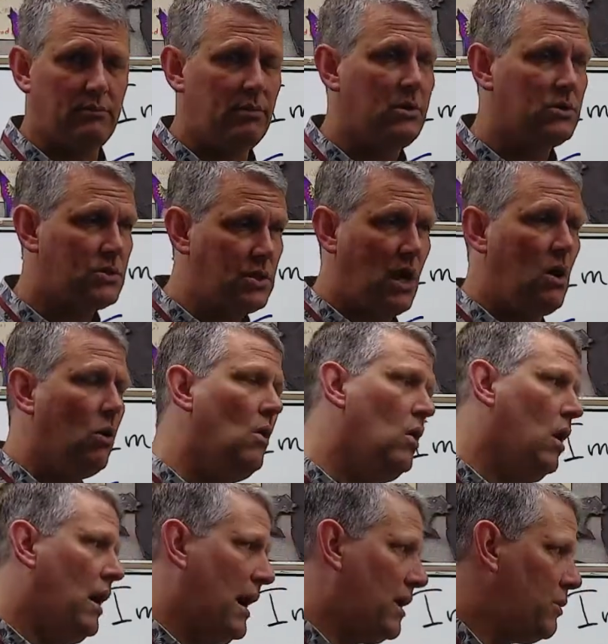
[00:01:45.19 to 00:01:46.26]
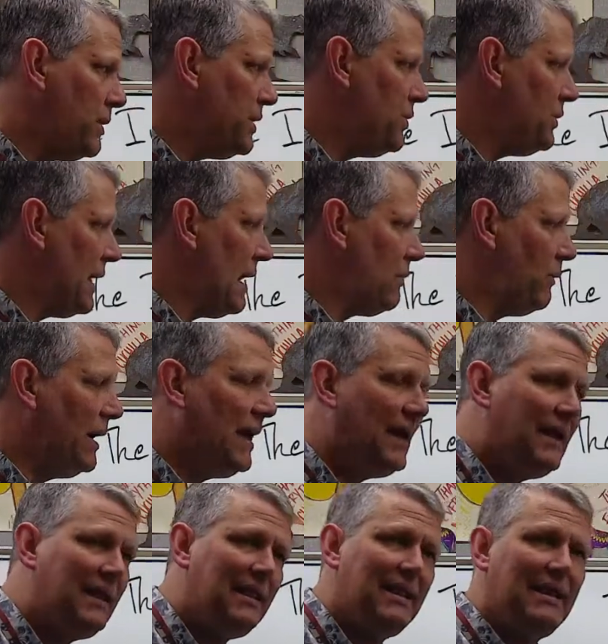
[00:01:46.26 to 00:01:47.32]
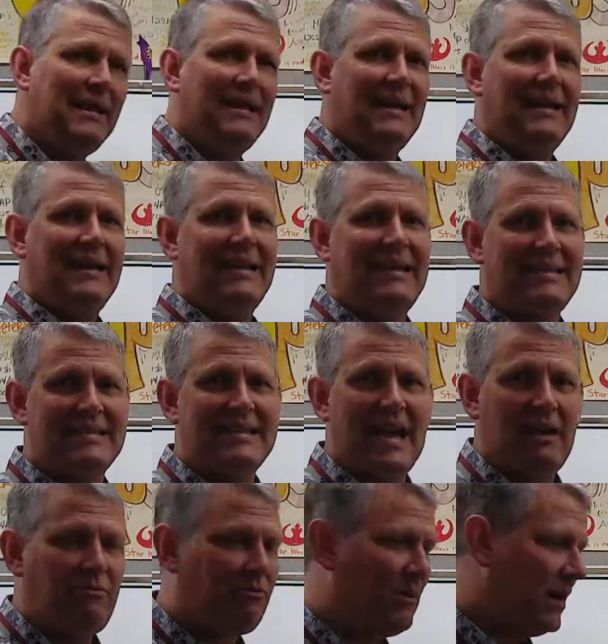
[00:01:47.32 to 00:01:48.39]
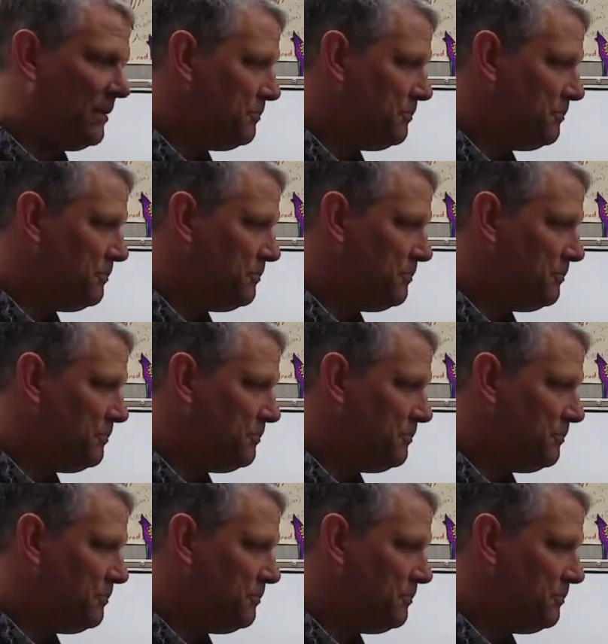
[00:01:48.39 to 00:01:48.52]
So, how do we do that? Well, it's not fun.